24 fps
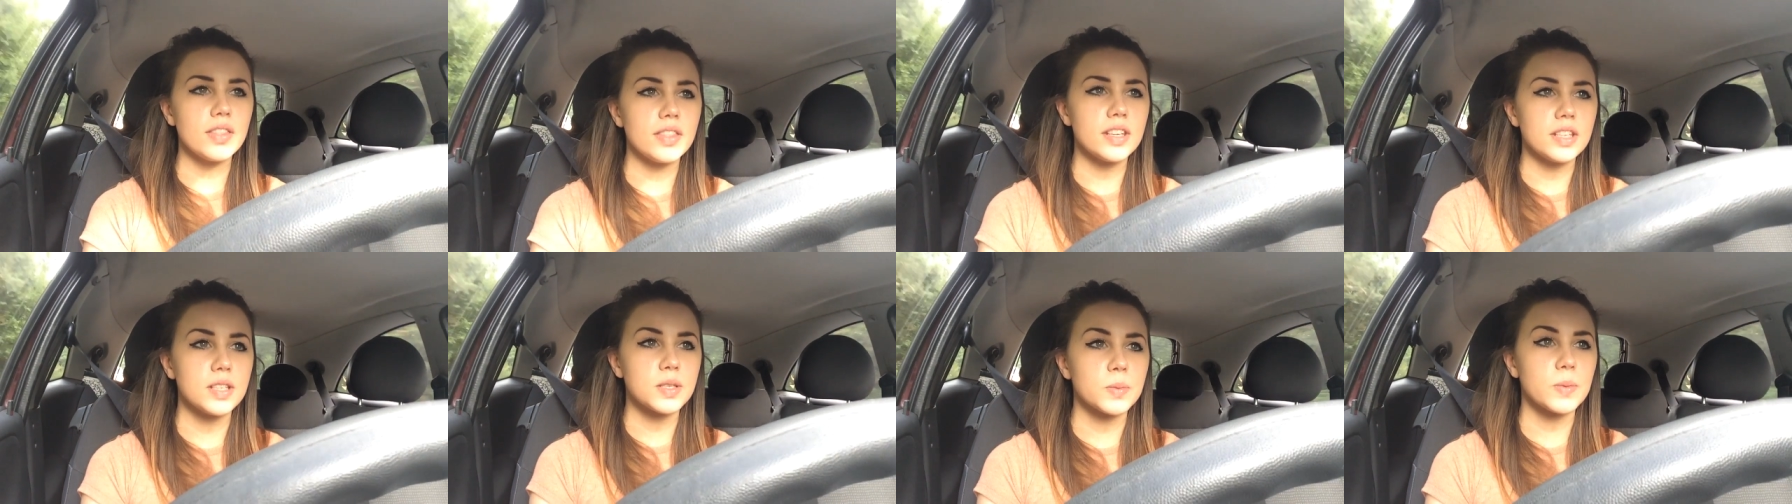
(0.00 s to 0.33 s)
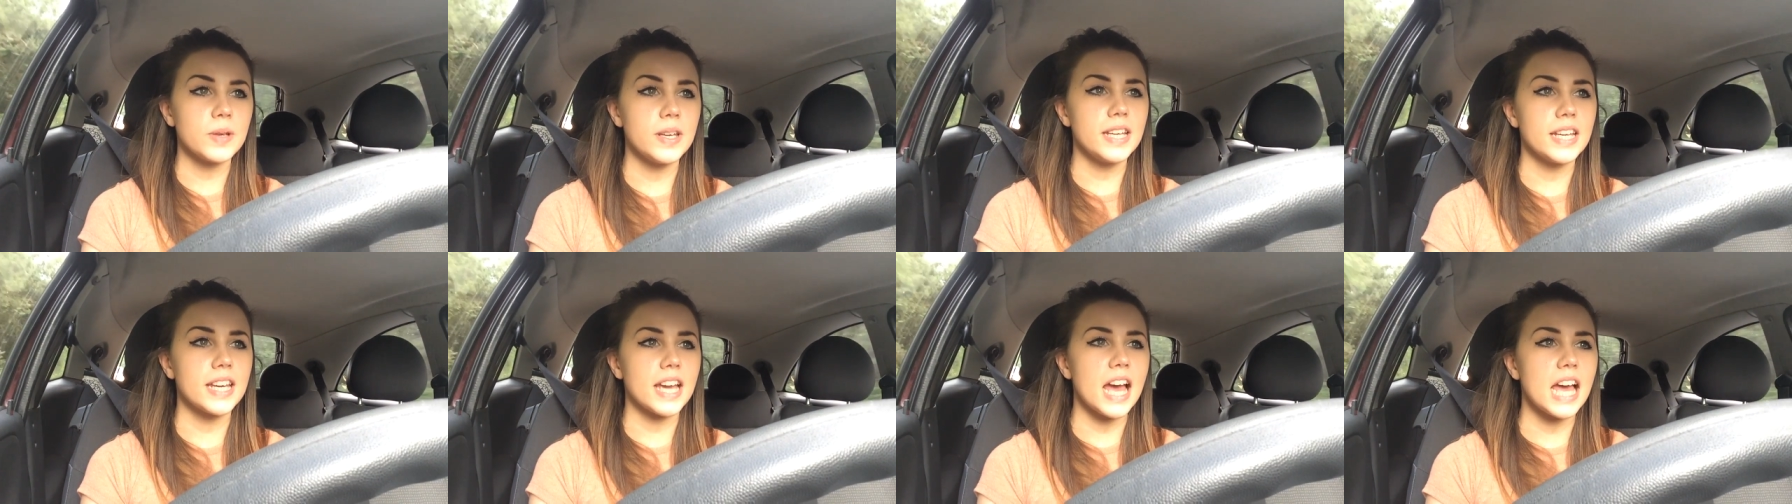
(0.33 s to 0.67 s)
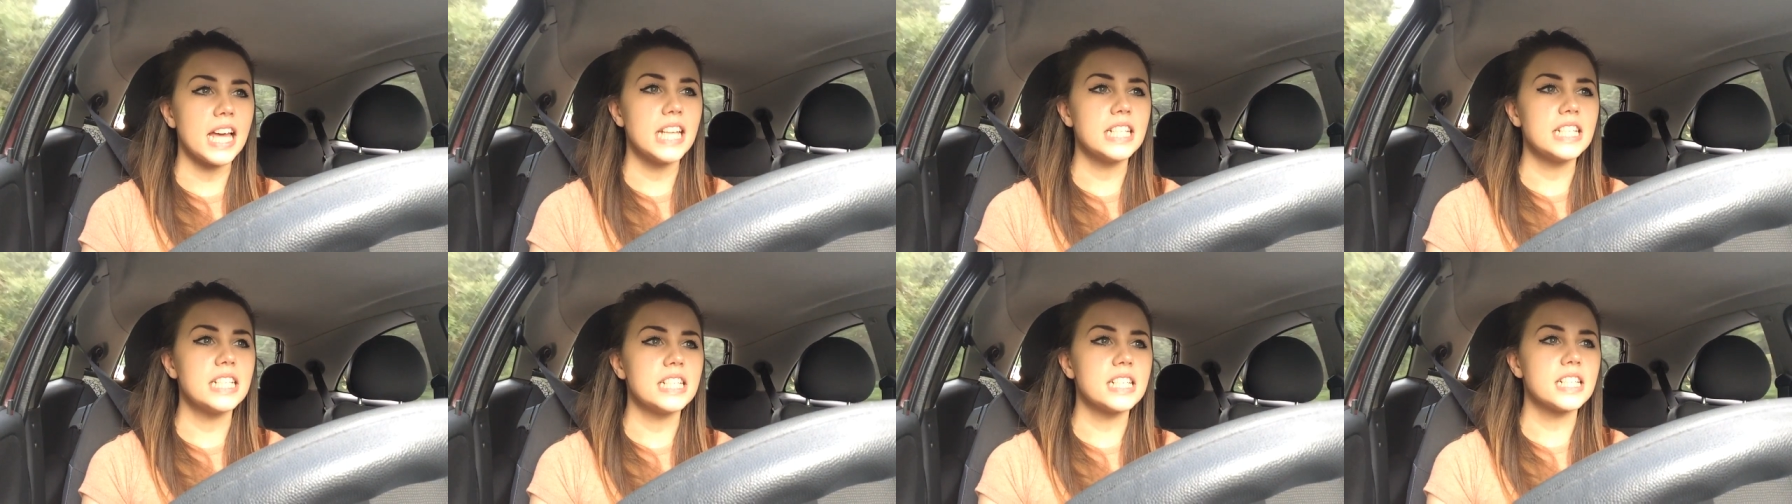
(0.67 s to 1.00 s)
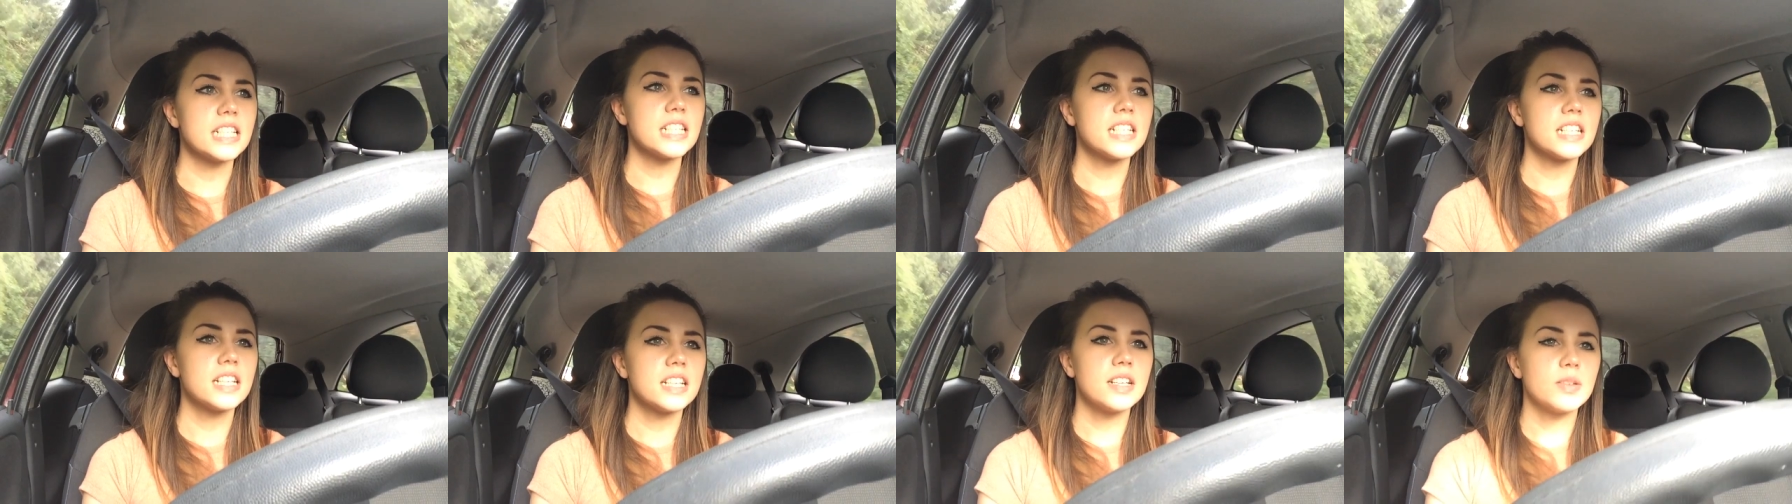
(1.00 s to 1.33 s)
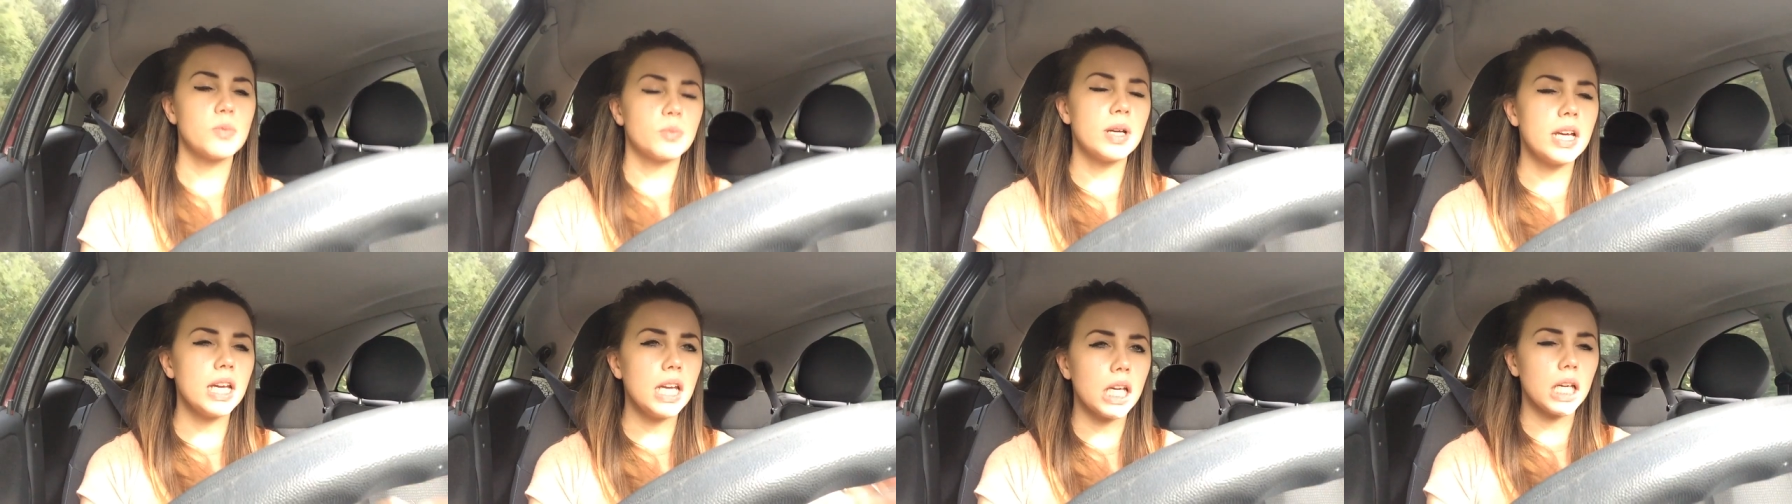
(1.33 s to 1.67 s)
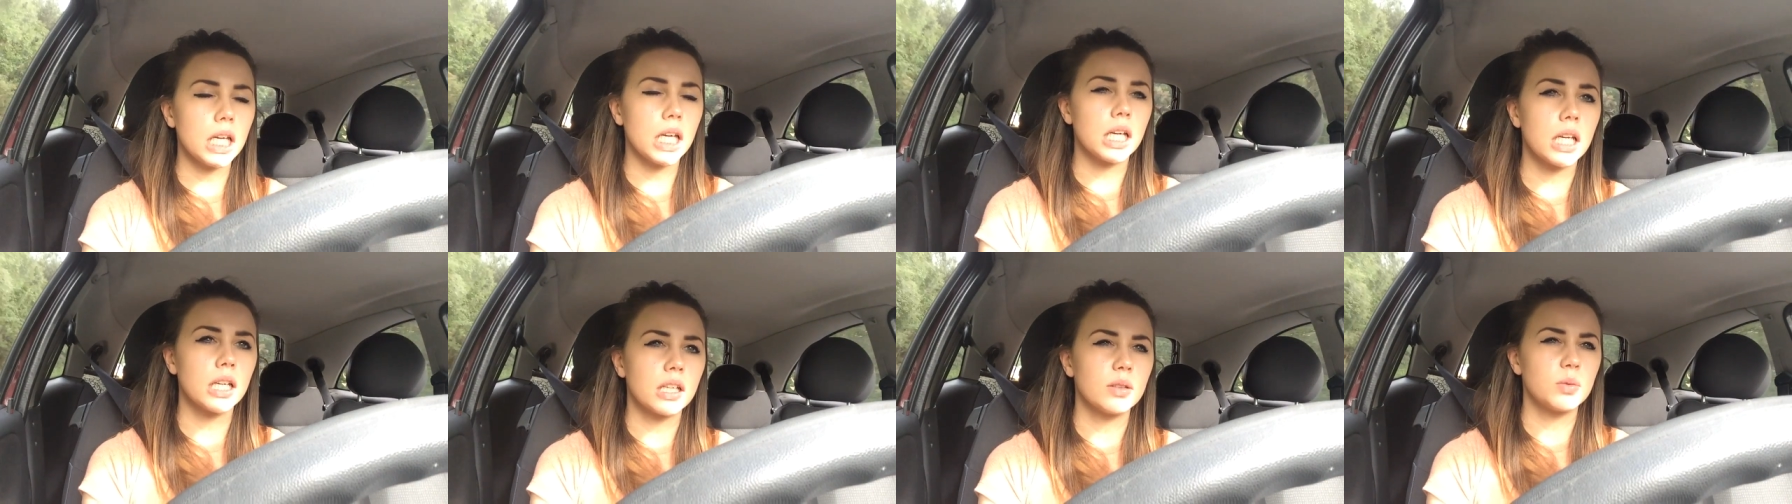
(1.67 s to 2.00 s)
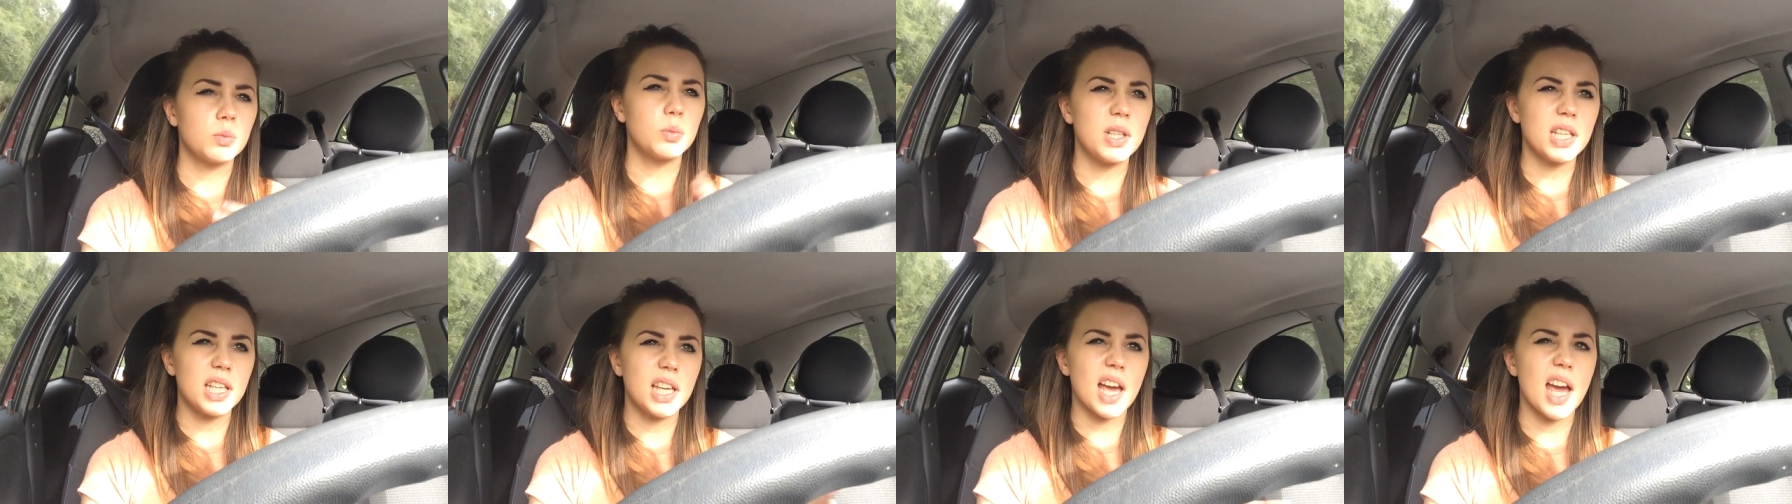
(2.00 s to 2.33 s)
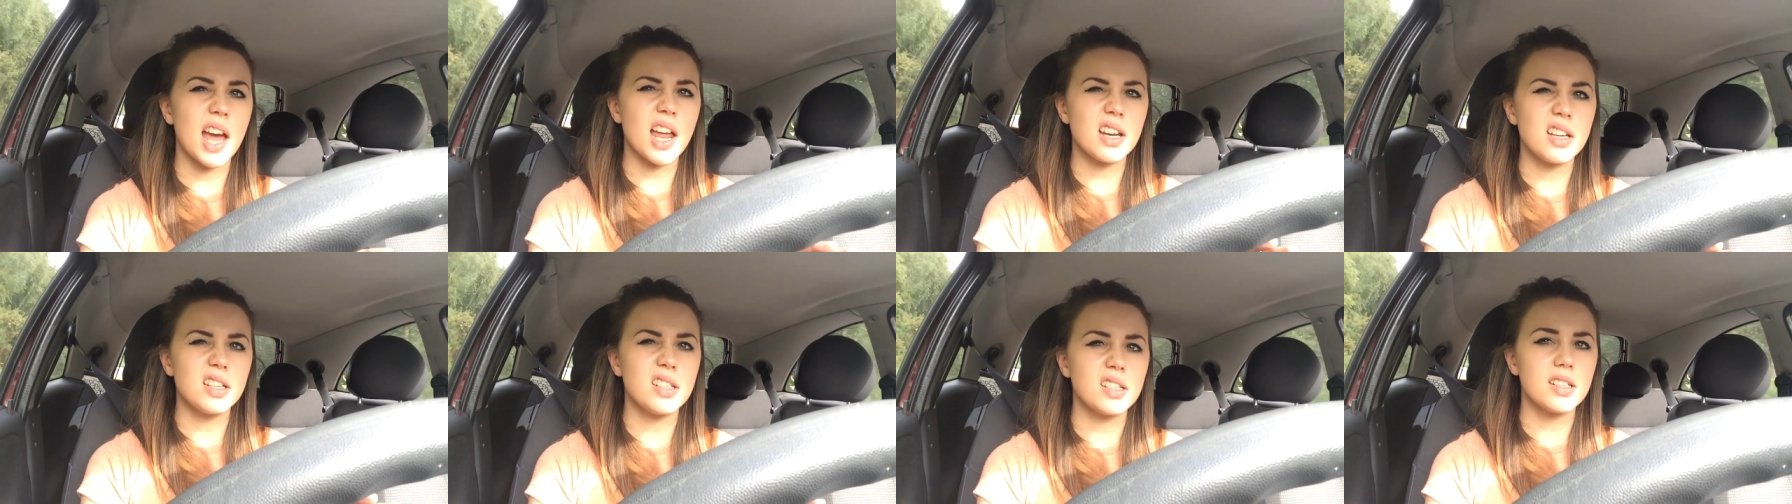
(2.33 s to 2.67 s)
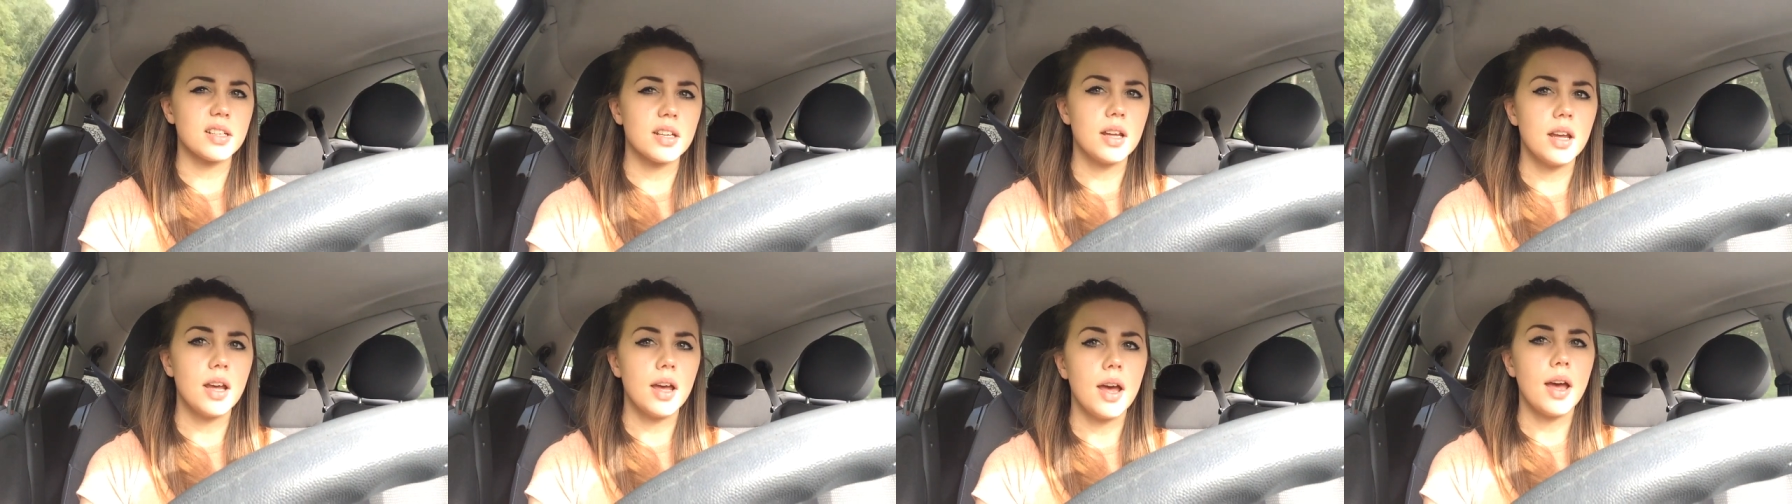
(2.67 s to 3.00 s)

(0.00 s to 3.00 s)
this weekend, week, weekend,